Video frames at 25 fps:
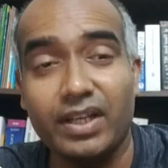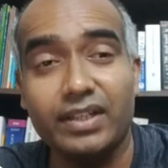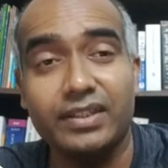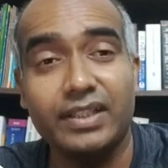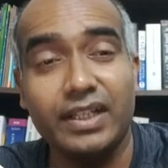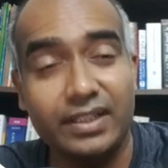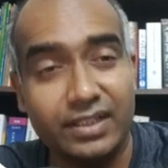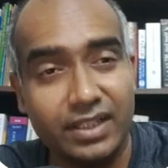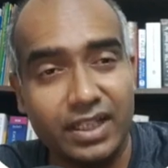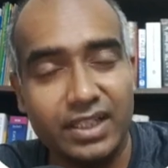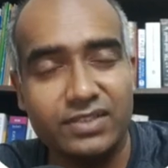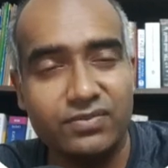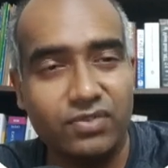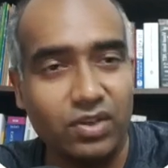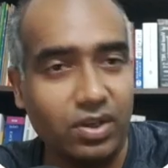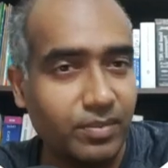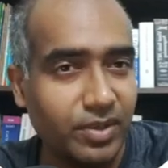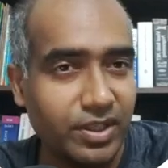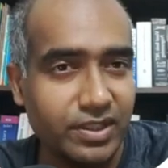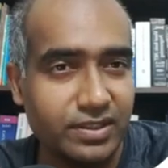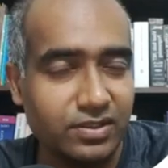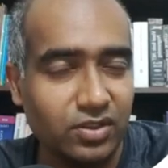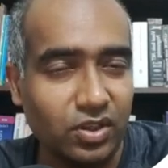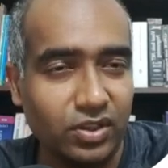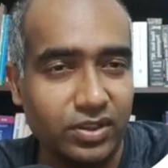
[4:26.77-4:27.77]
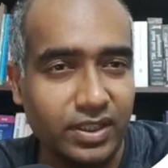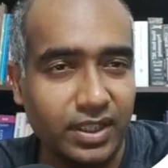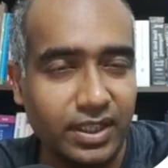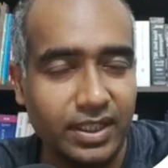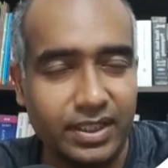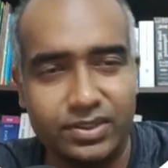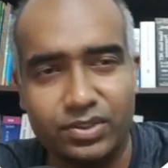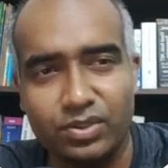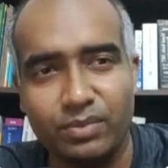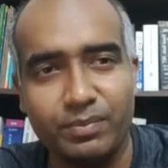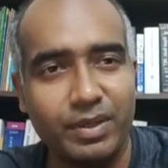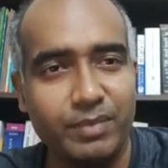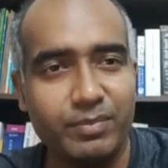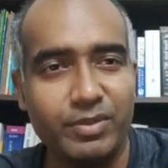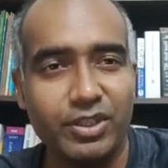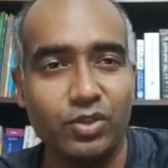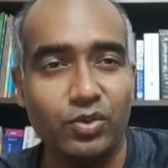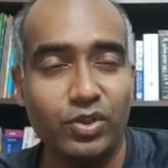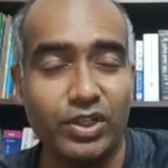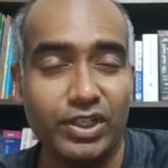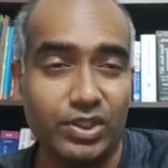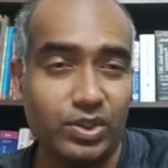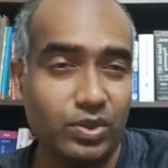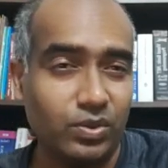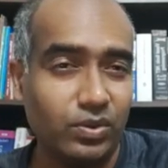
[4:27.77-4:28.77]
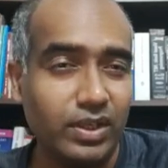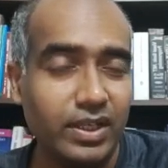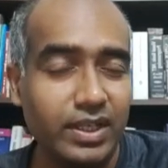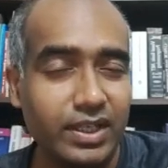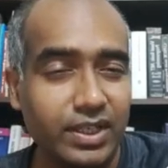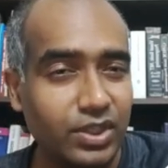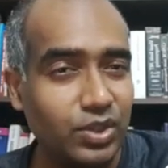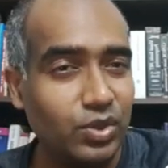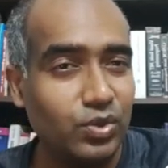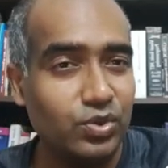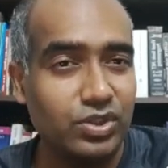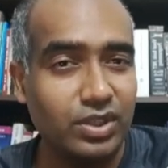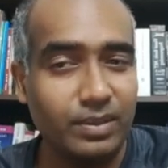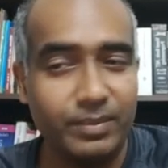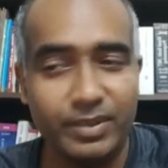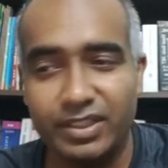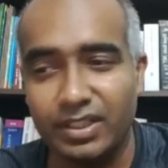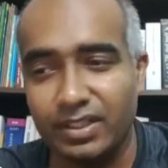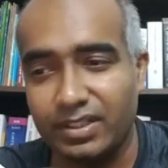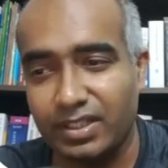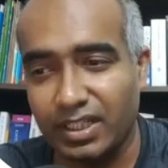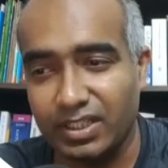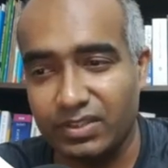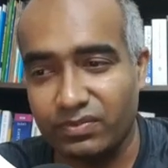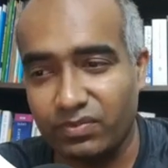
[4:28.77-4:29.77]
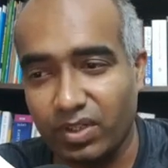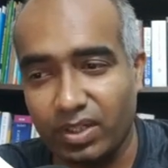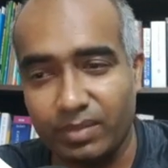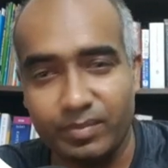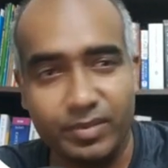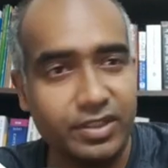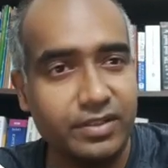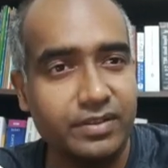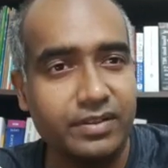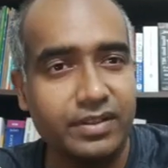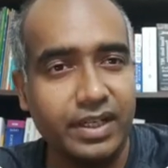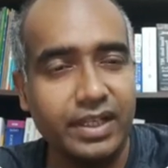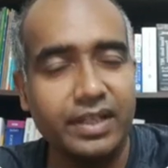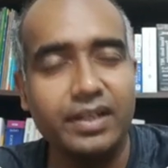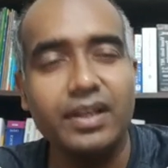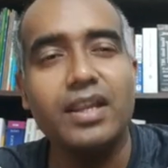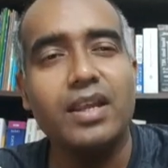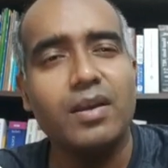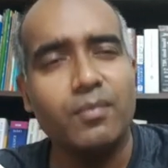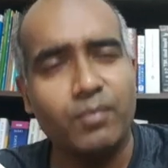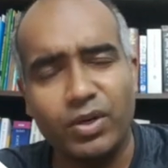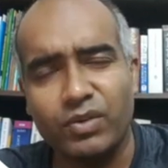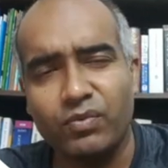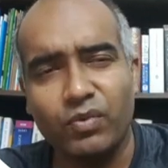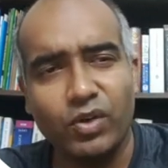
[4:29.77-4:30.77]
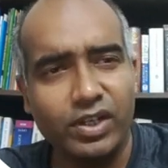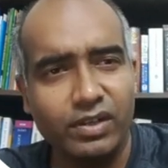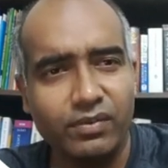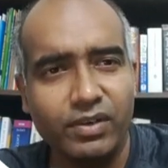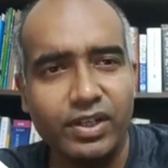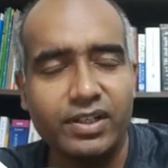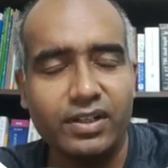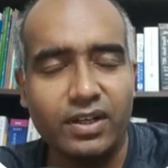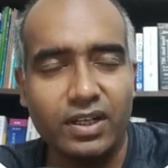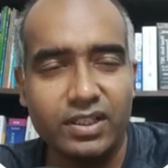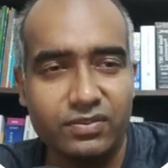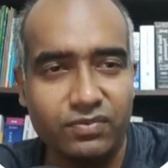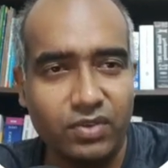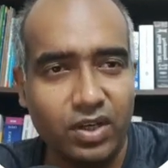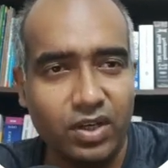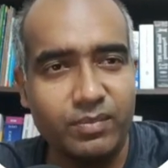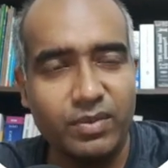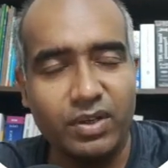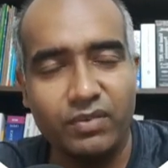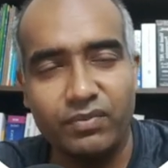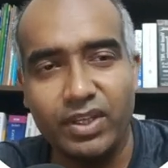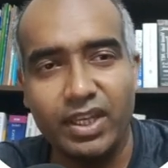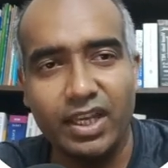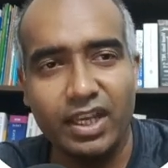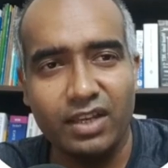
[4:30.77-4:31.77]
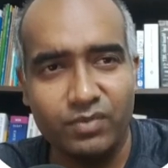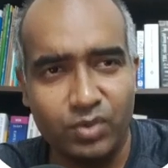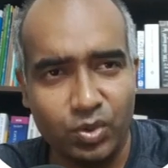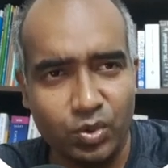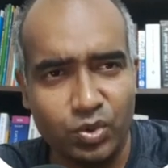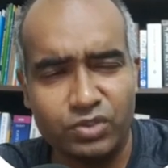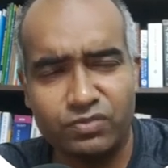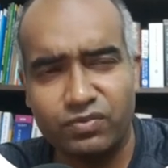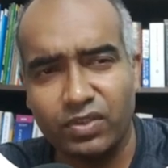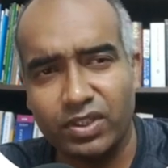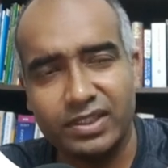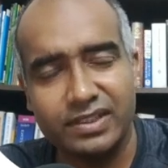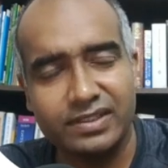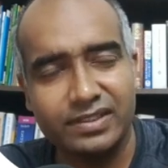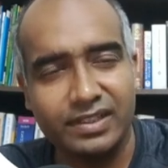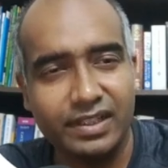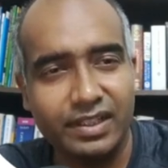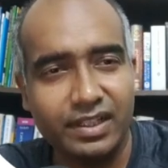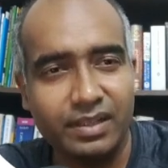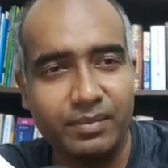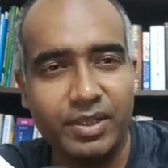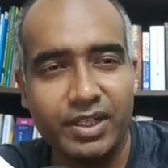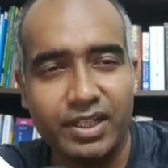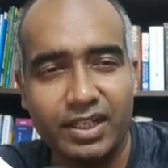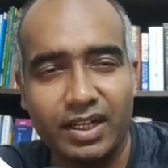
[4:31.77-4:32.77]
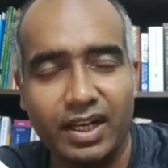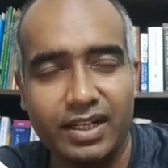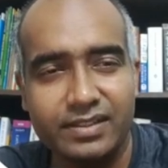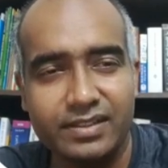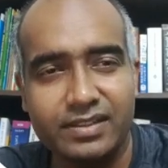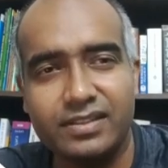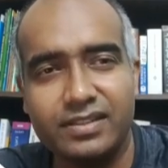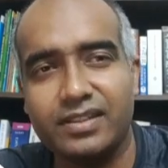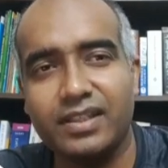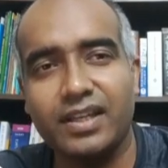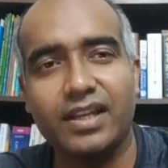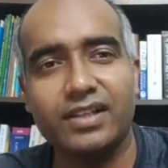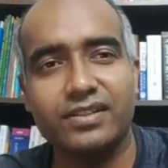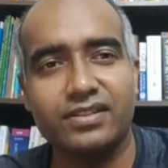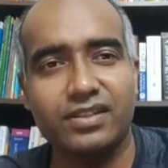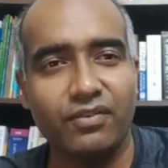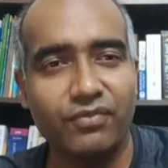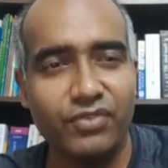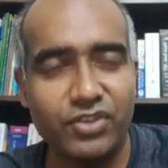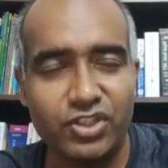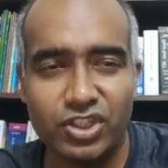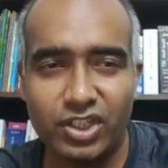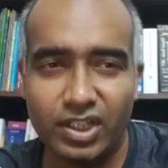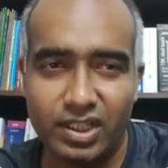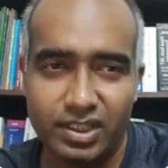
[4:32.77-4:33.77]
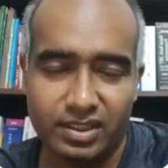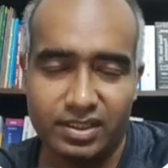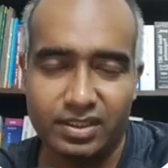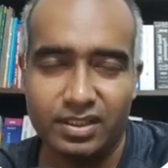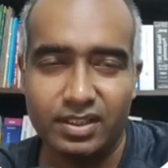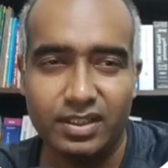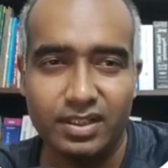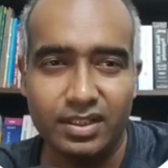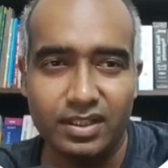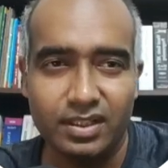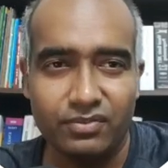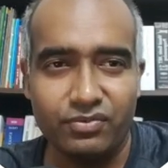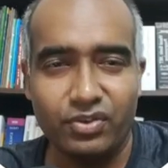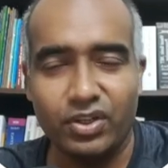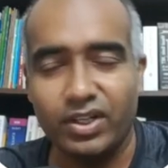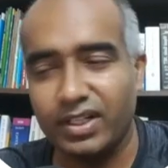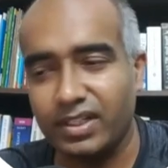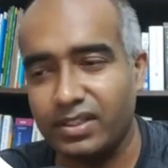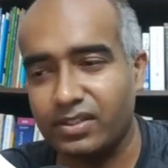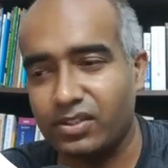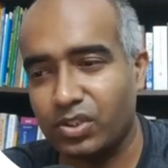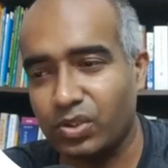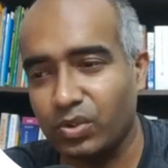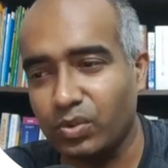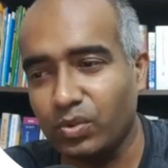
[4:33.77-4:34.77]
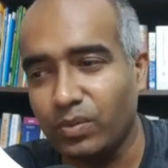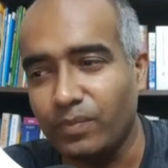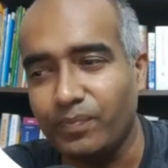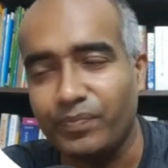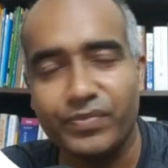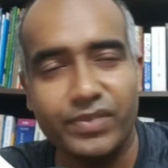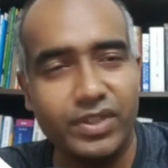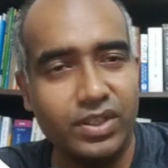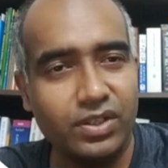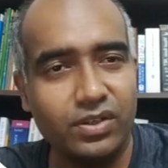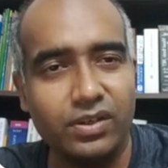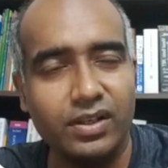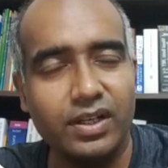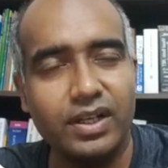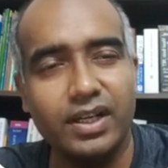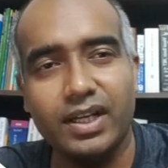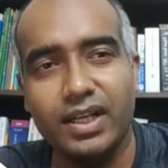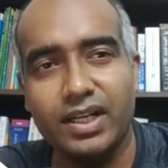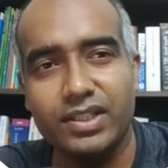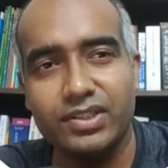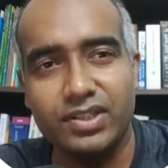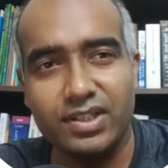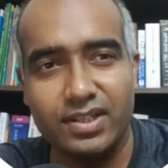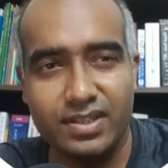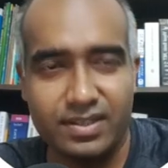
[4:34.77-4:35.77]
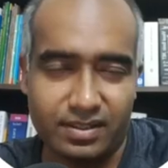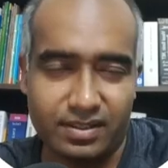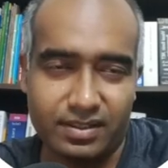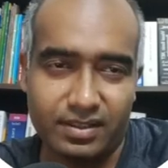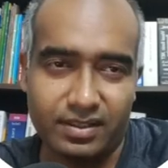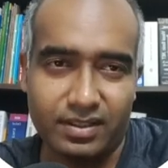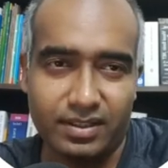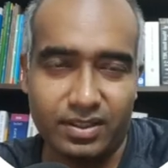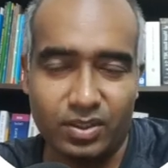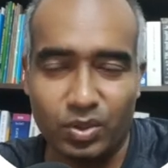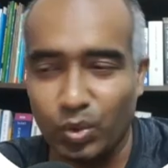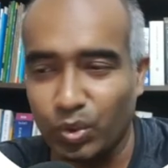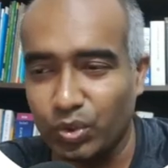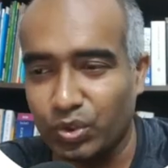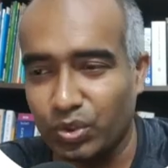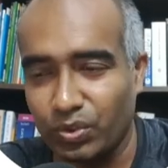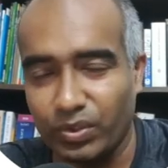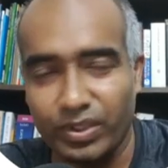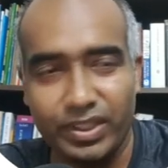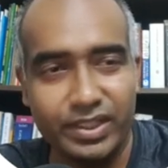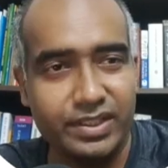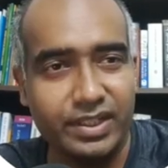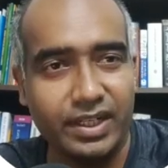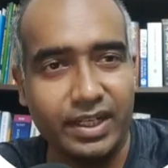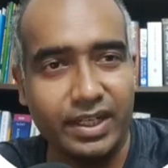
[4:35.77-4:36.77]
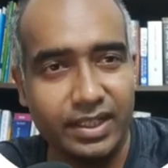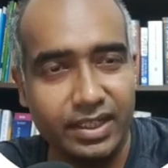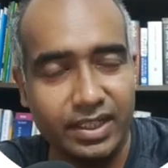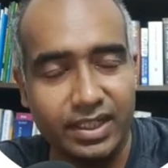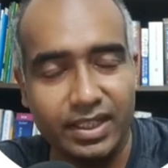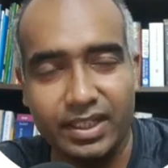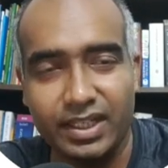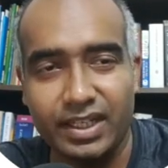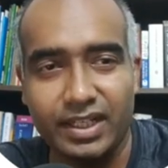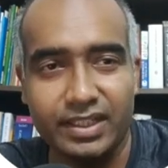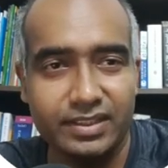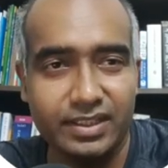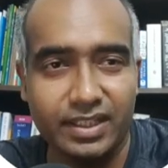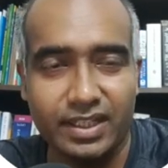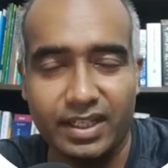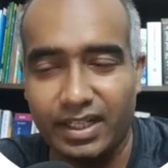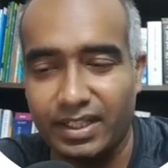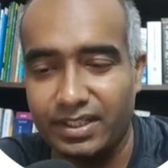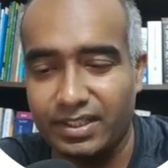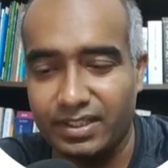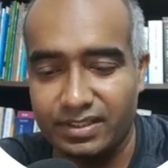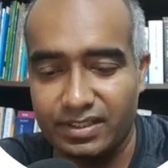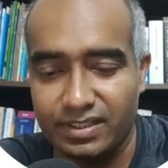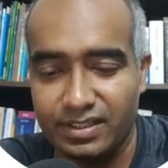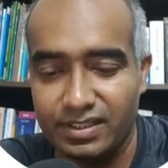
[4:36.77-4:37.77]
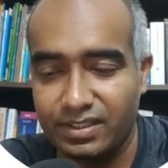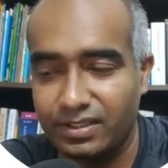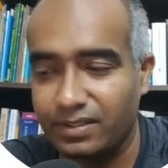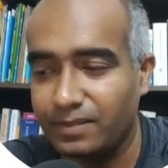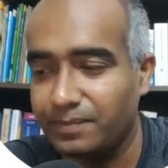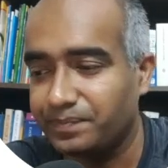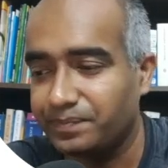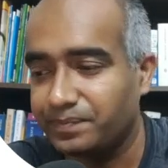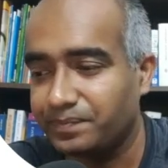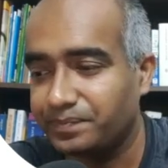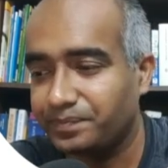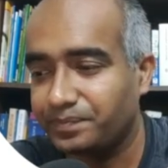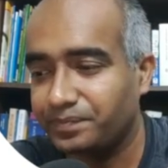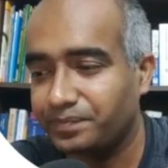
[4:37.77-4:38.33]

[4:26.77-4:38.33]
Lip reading: That transformer is not correct. So maybe you need to use some other transformer, right? But whatever transformer we have used for the sentiment analysis, they are sufficient for us to, just go through it and get the correct results.